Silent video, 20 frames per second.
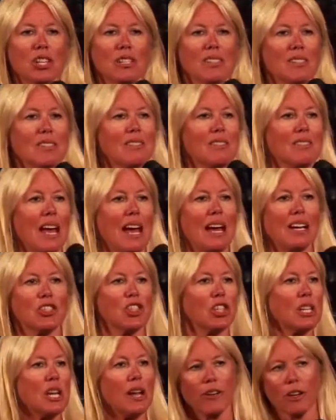Jesus
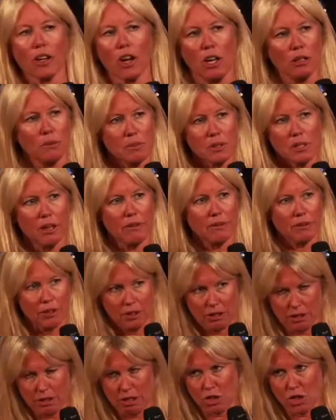actually never called himself
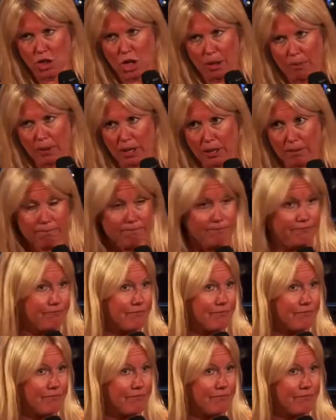the champion.